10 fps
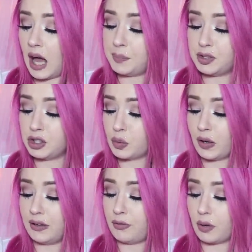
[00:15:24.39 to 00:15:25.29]
Up to
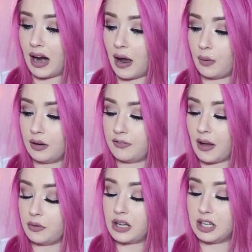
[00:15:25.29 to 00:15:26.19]
24 Hour
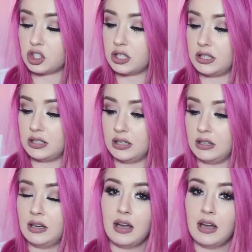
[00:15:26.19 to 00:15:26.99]
Foundation.